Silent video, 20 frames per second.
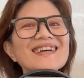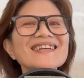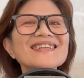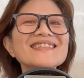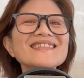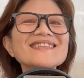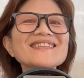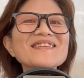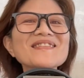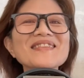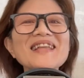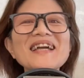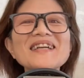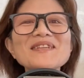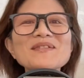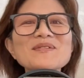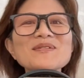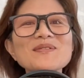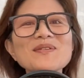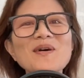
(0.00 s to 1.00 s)
So
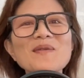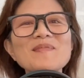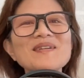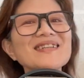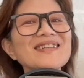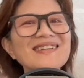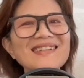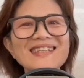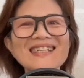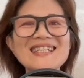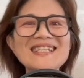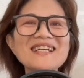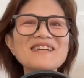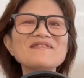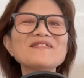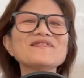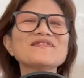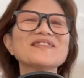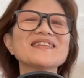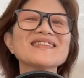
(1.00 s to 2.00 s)
thank you so much.
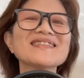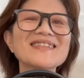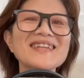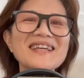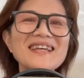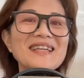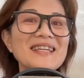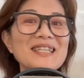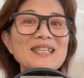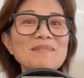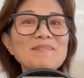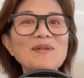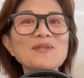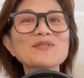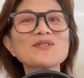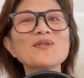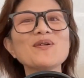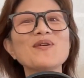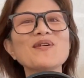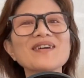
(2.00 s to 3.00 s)
Enough of this emo
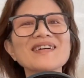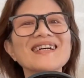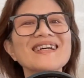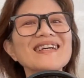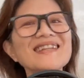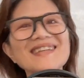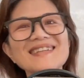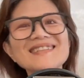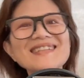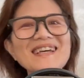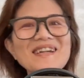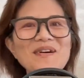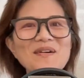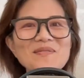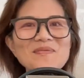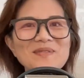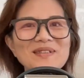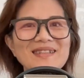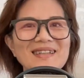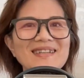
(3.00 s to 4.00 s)
talk. Let's get
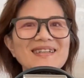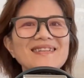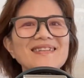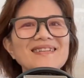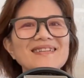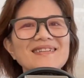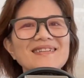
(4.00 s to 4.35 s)
on with it.